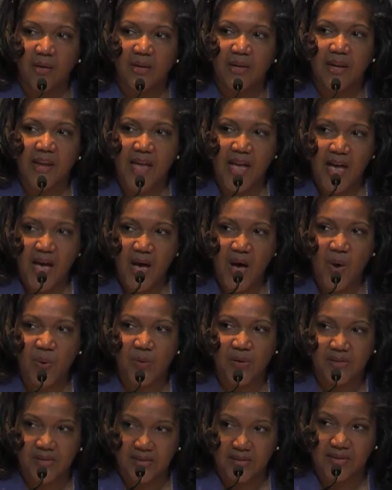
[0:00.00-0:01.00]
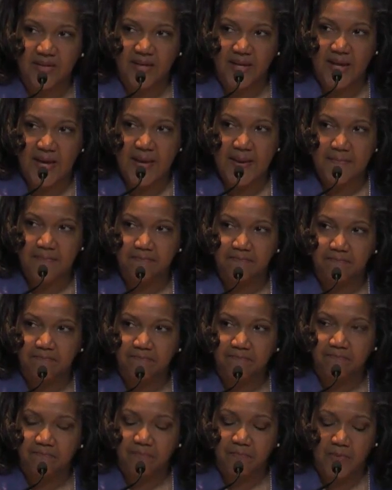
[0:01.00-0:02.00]
Now is the time
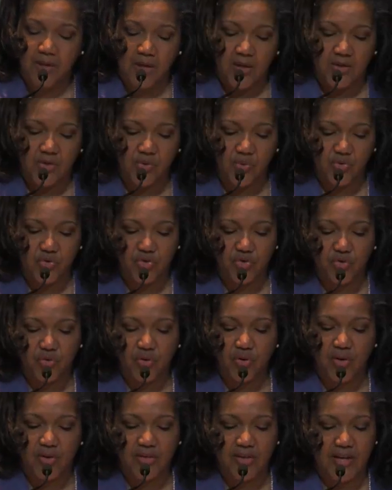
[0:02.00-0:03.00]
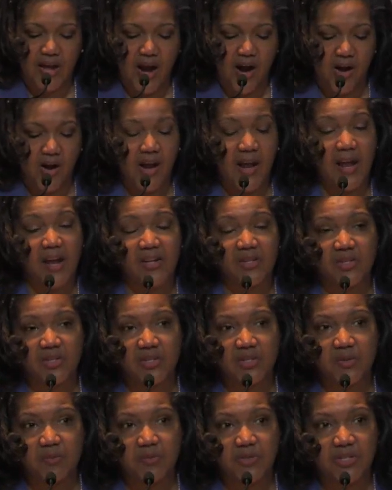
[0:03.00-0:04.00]
to ensure that our
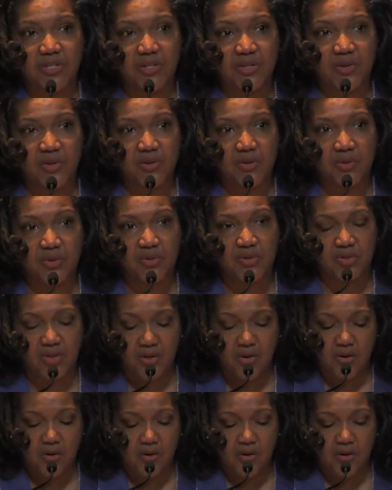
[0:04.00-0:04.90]
hazardous materials